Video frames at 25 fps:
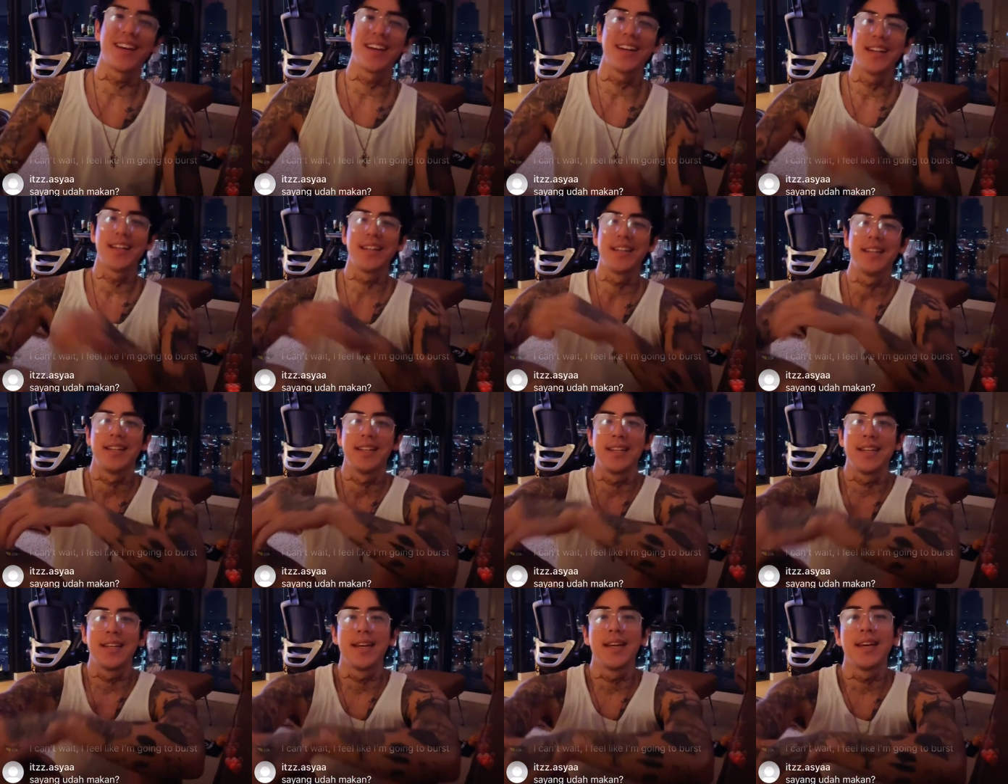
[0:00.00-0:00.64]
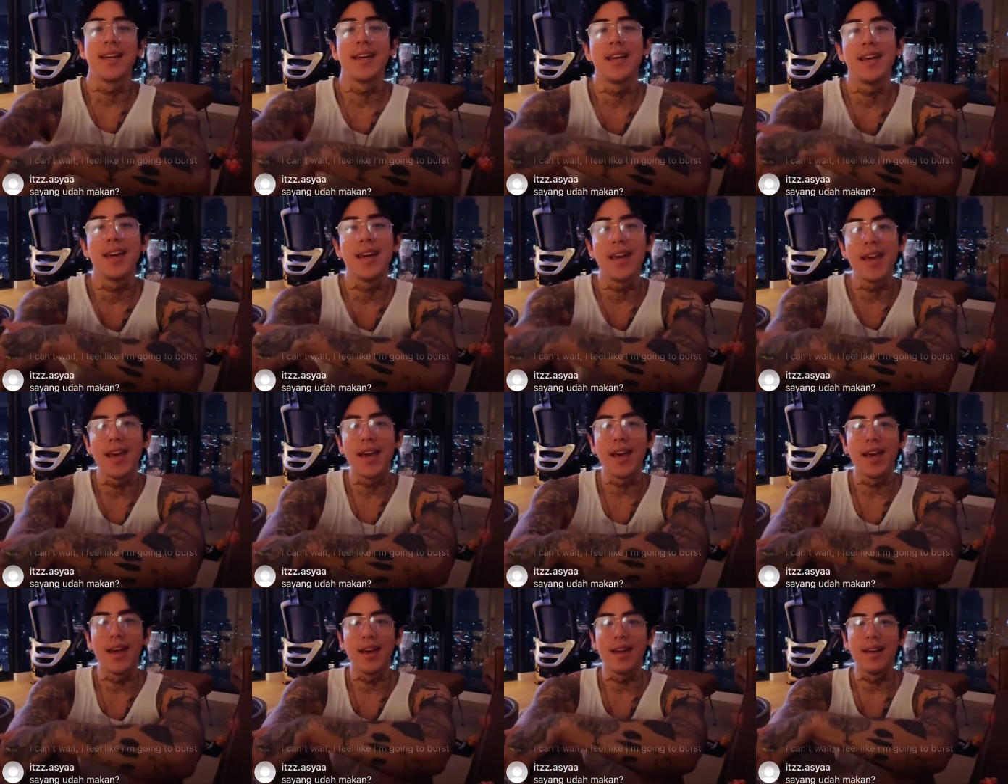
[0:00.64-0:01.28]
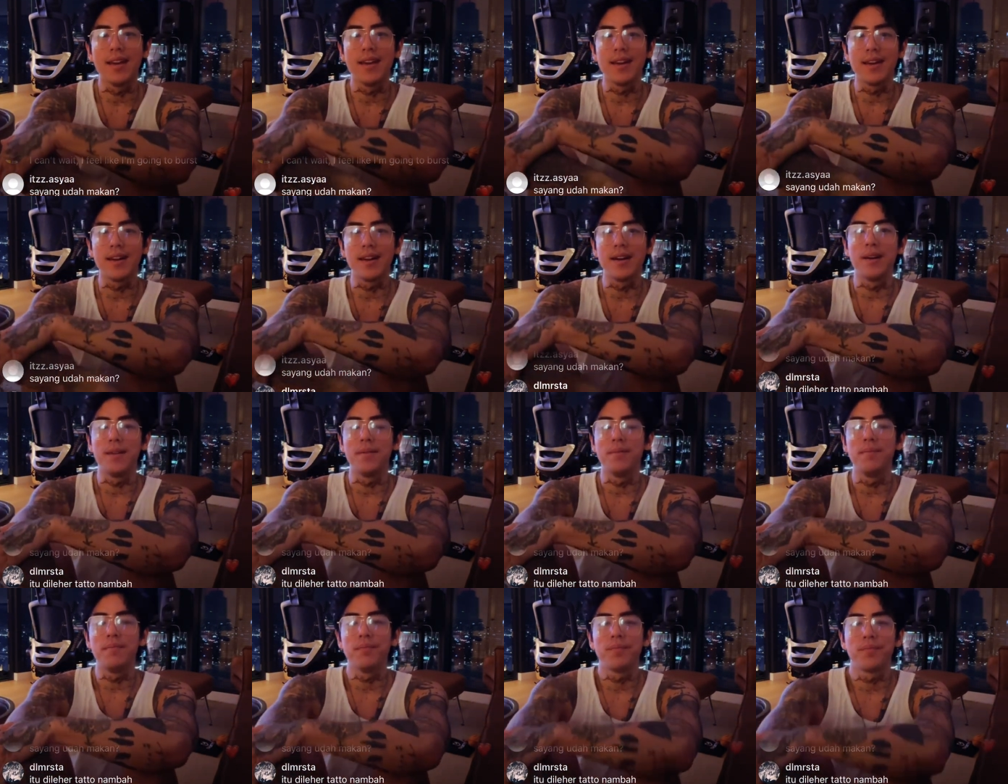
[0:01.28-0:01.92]
for that, and
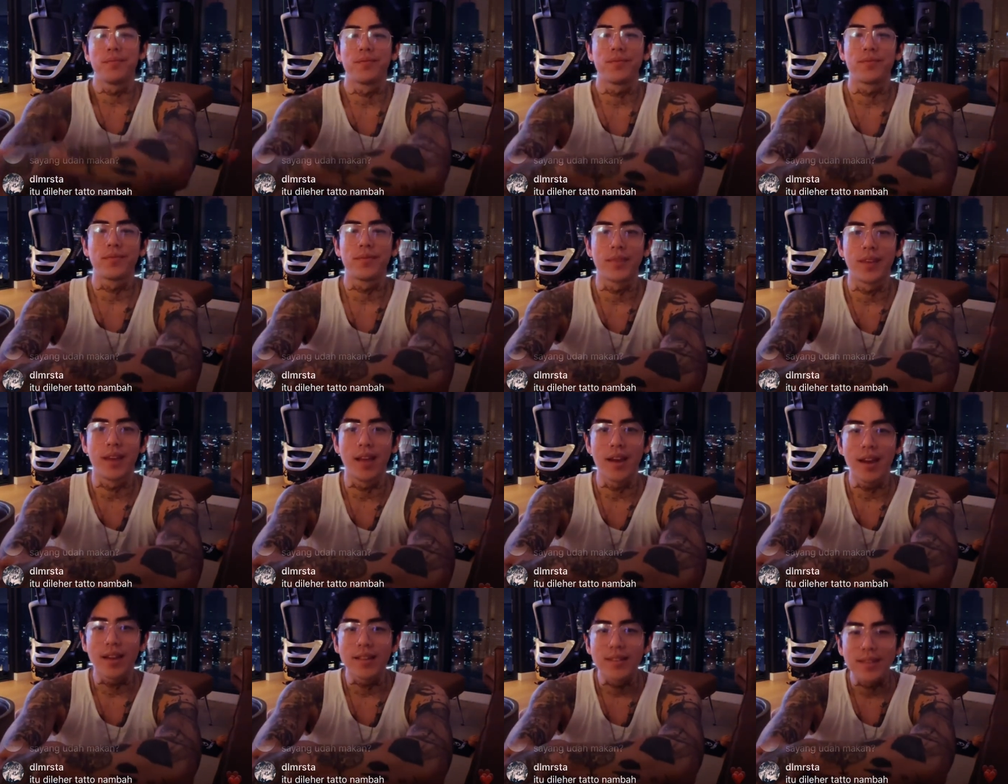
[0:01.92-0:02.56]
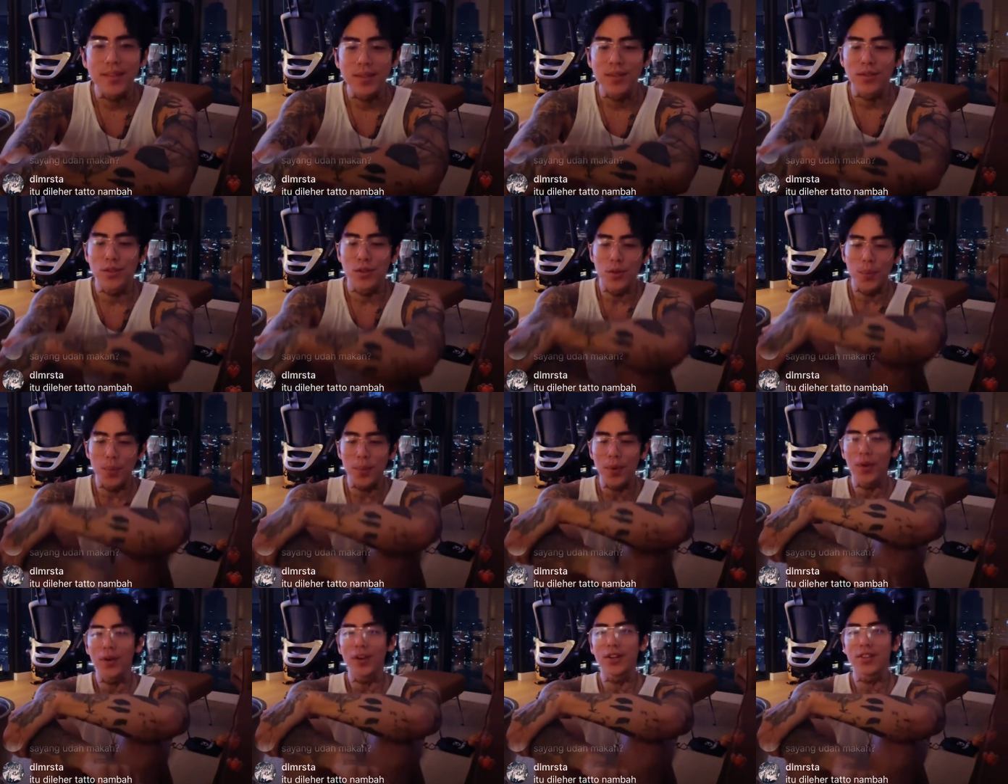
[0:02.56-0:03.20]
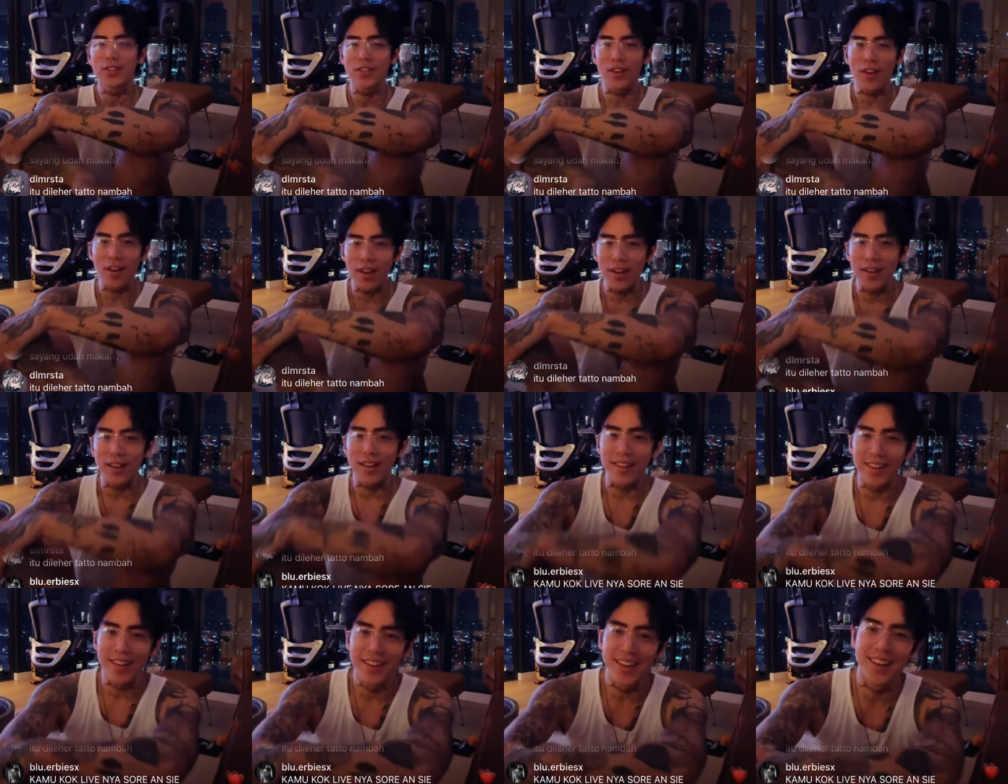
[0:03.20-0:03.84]
yeah, it's super
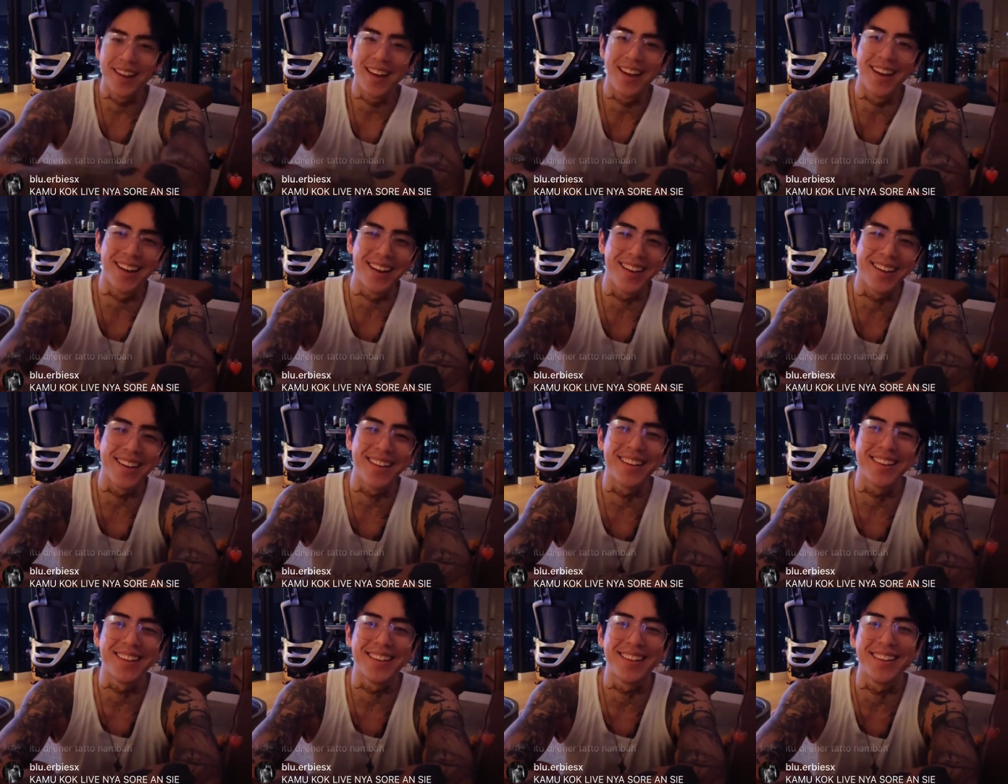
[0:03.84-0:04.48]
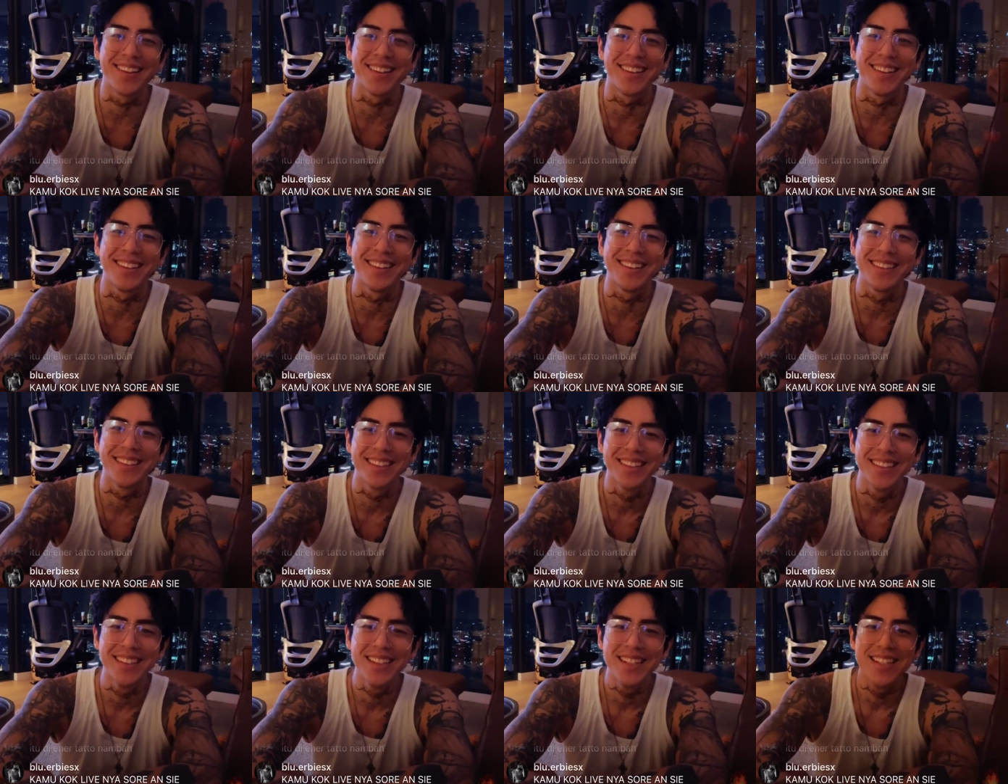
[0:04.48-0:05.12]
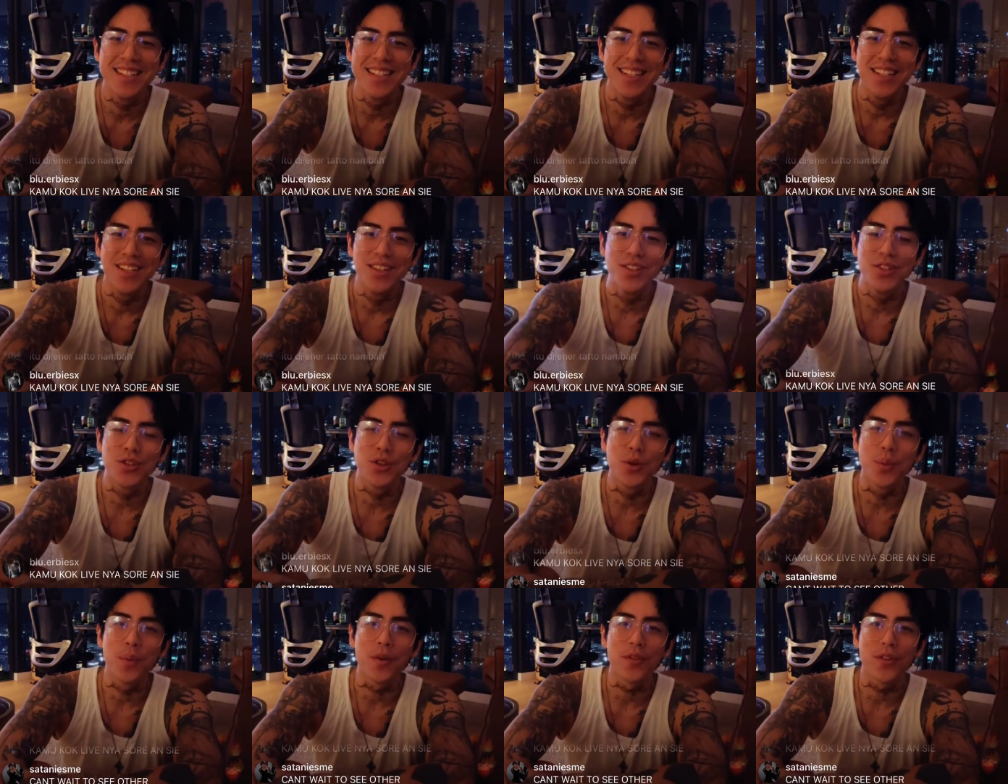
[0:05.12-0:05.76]
exciting.
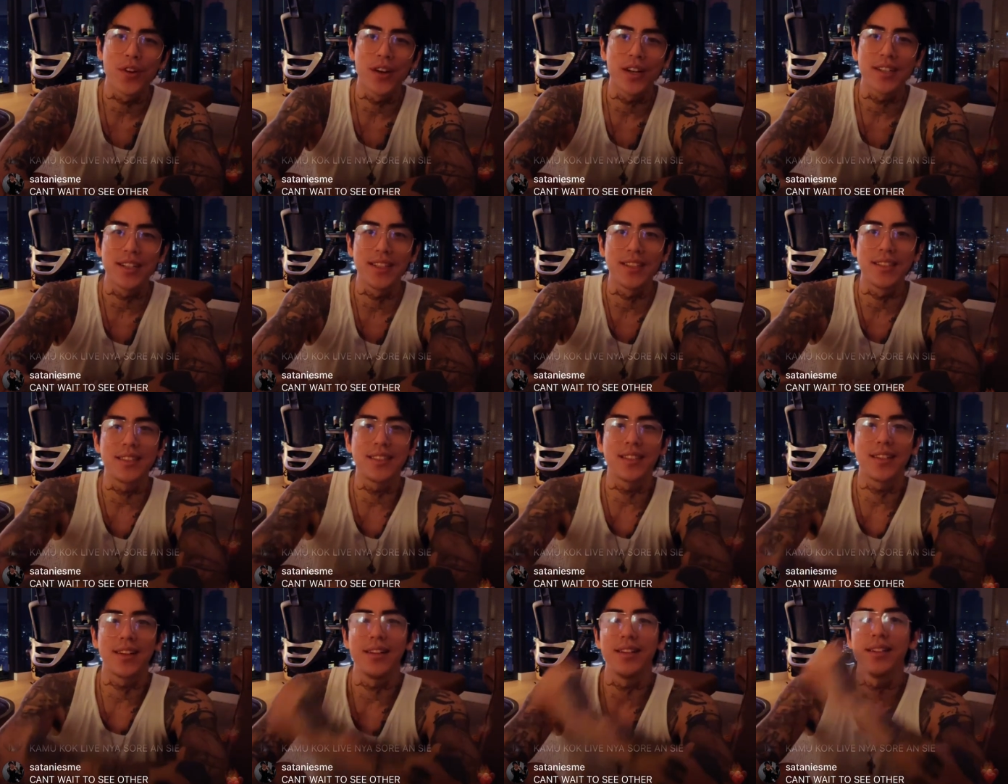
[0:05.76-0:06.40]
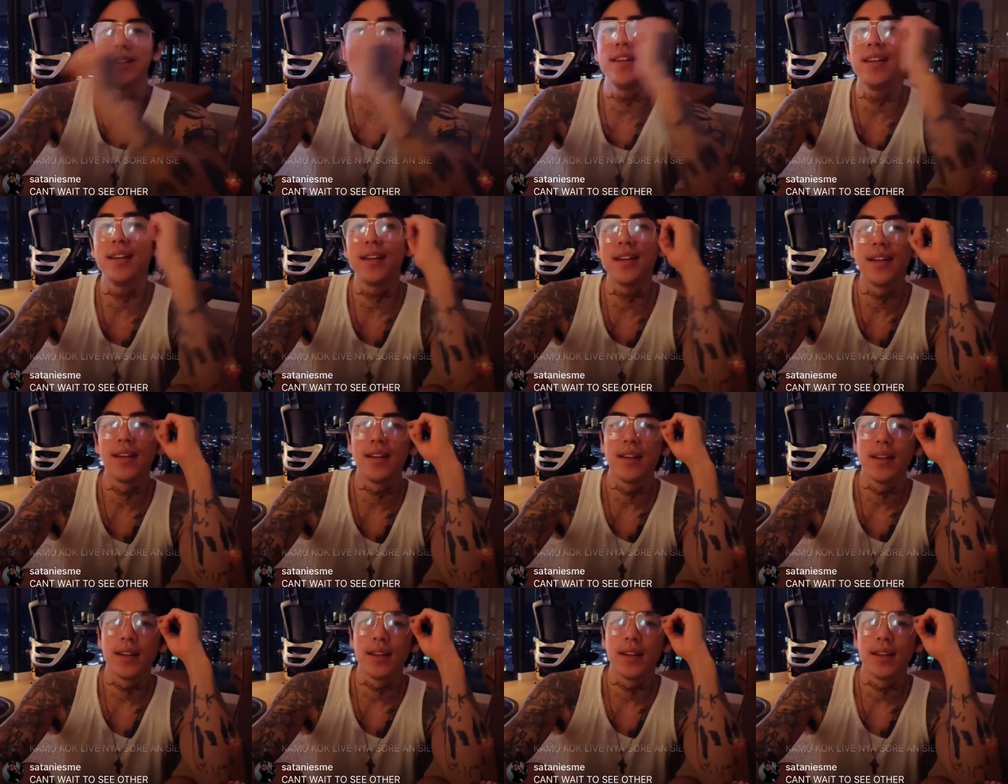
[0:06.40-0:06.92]
Super fucking excited.